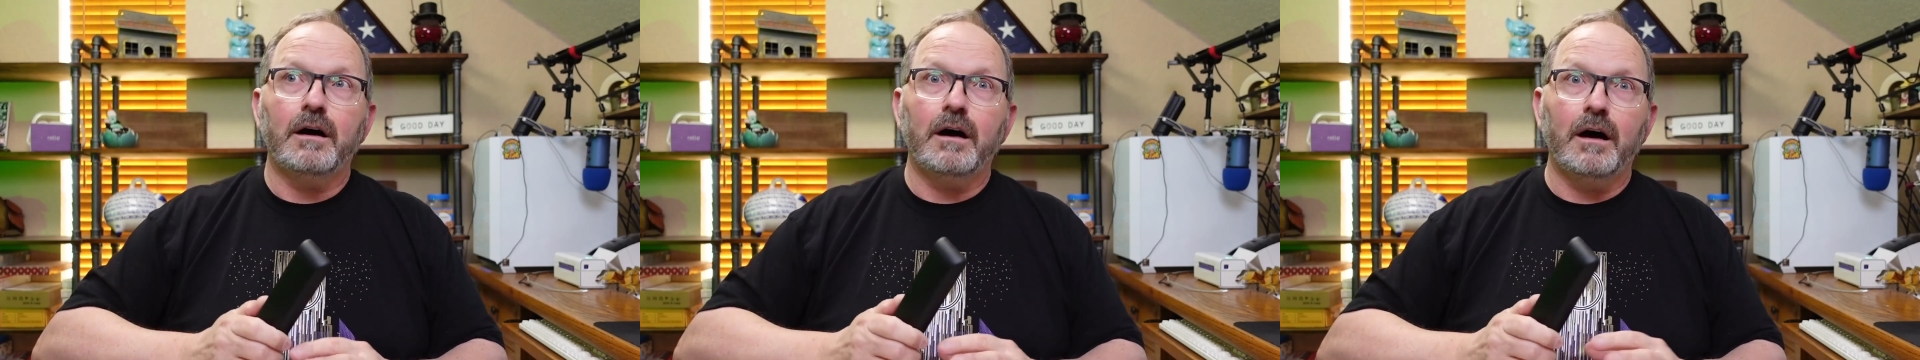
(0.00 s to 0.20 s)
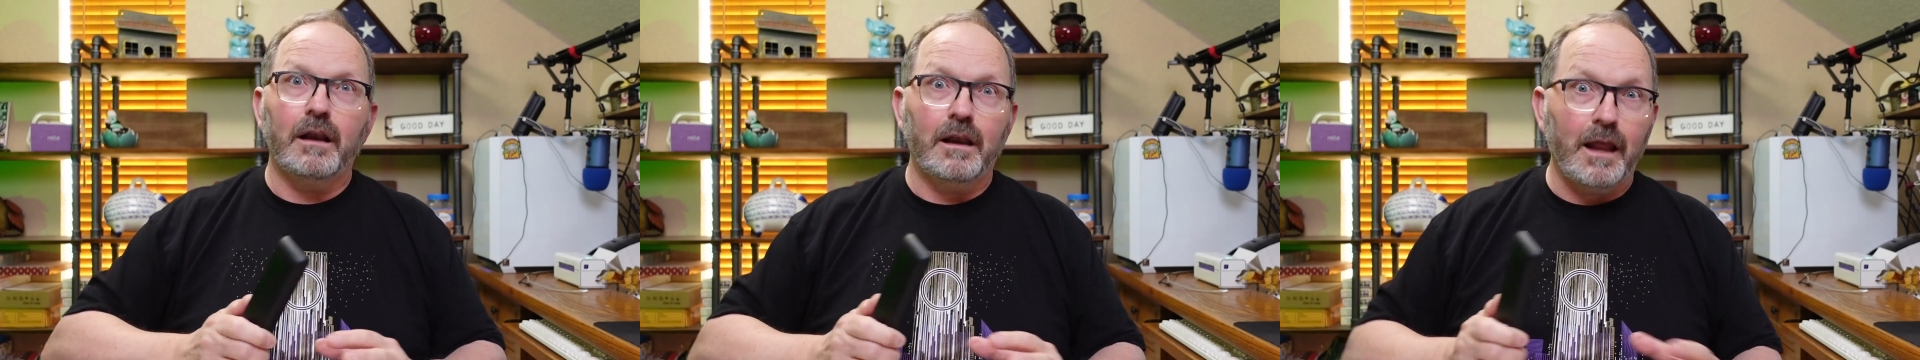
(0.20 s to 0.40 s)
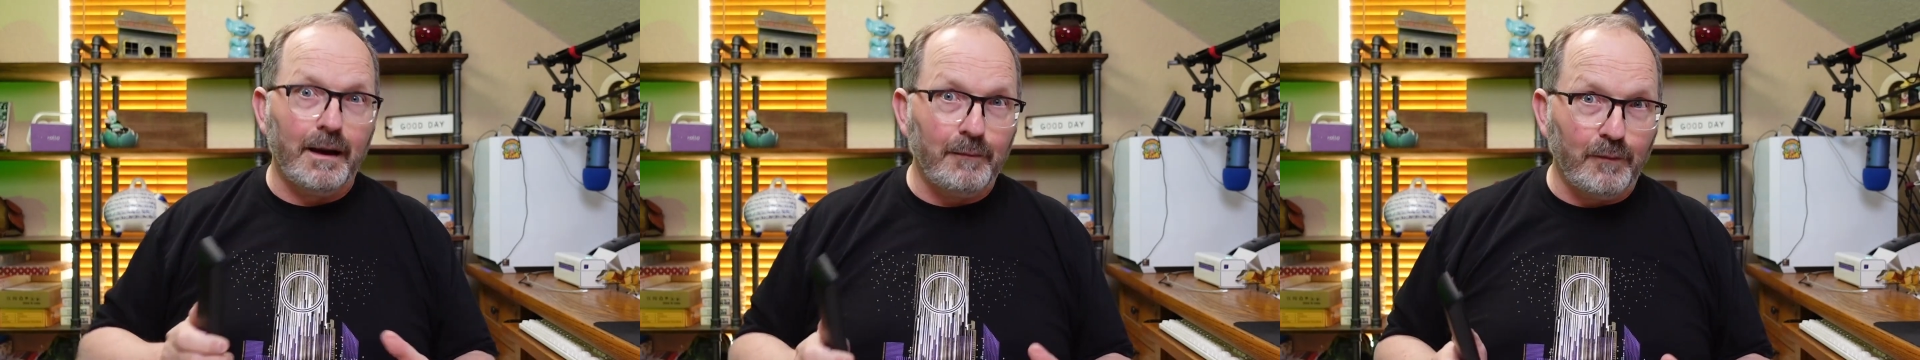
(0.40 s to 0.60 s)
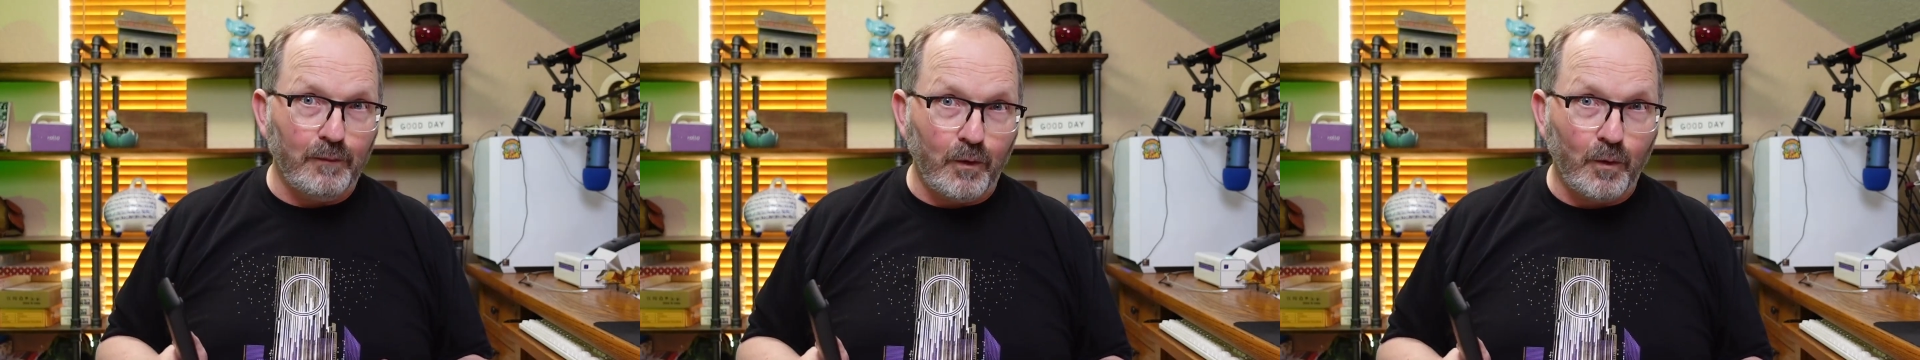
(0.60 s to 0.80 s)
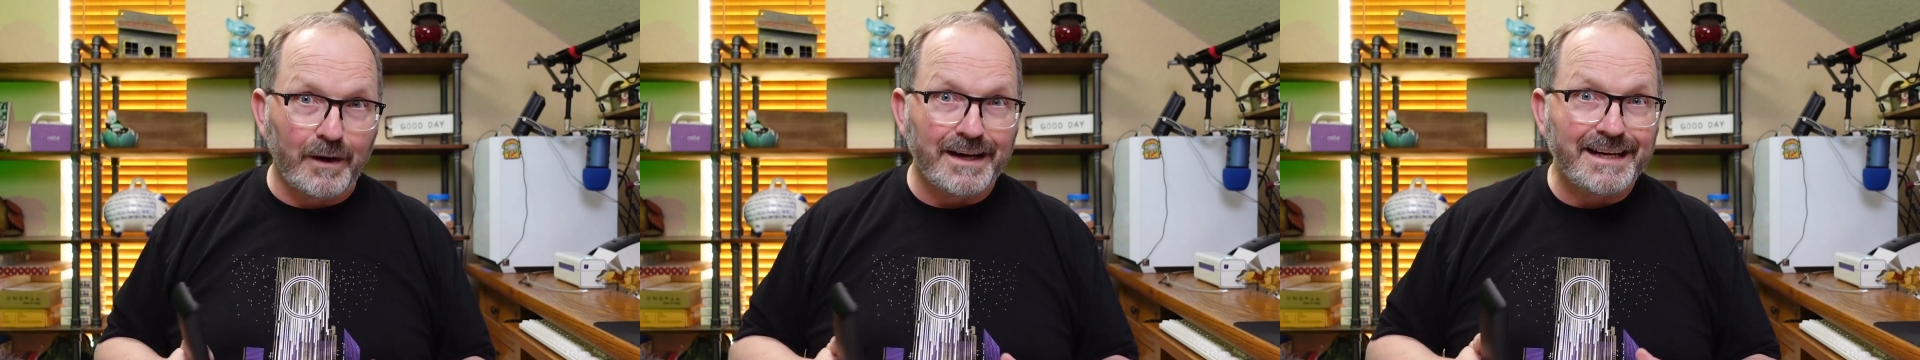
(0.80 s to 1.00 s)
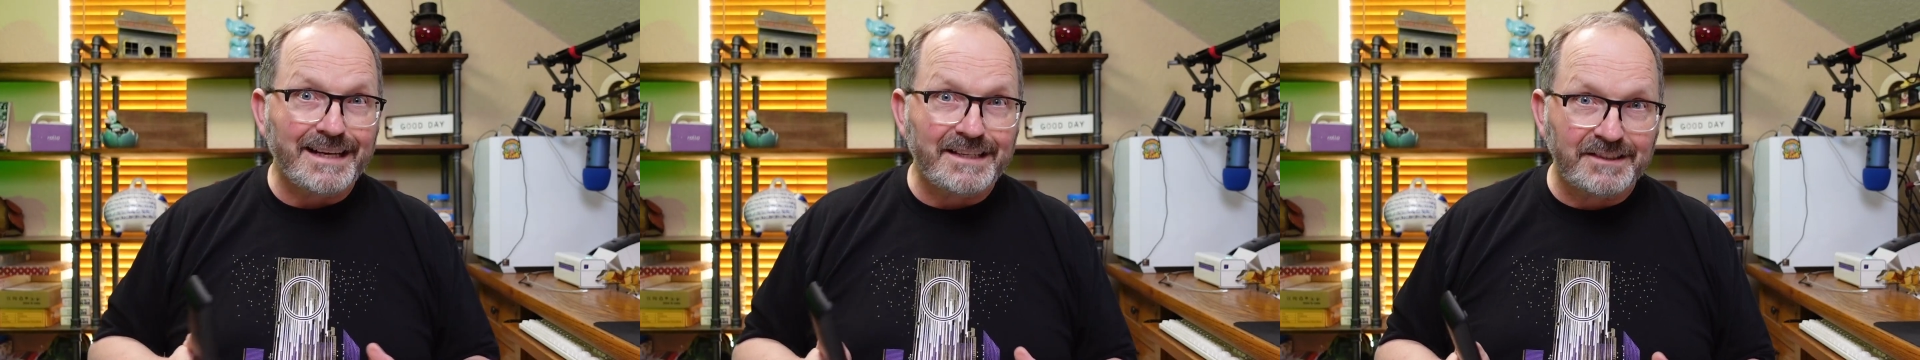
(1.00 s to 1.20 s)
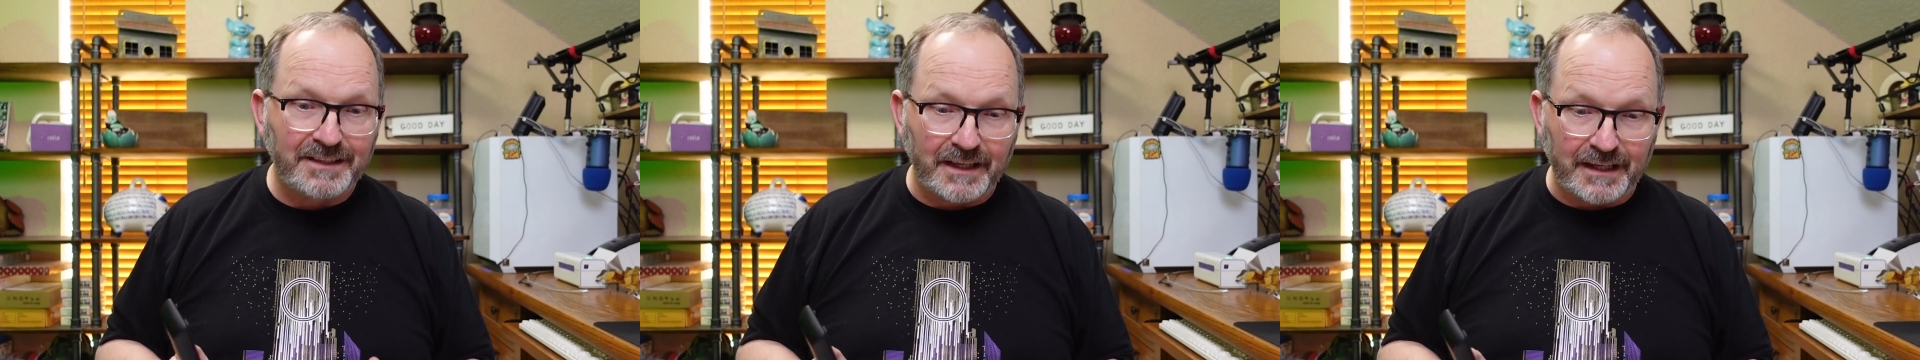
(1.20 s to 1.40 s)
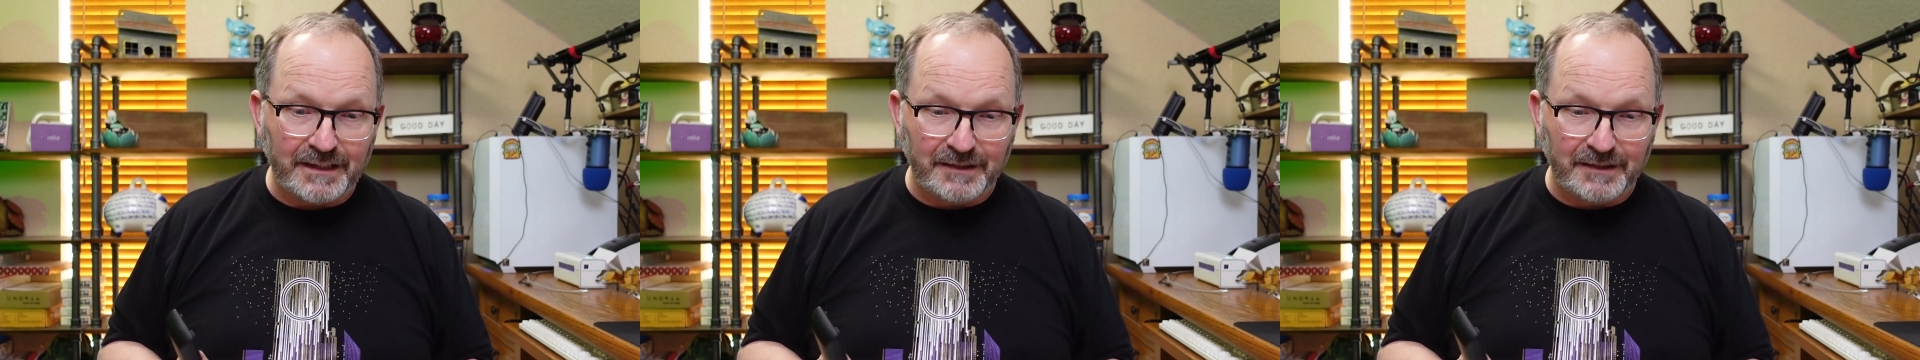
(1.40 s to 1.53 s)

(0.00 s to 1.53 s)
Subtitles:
a lot more easily.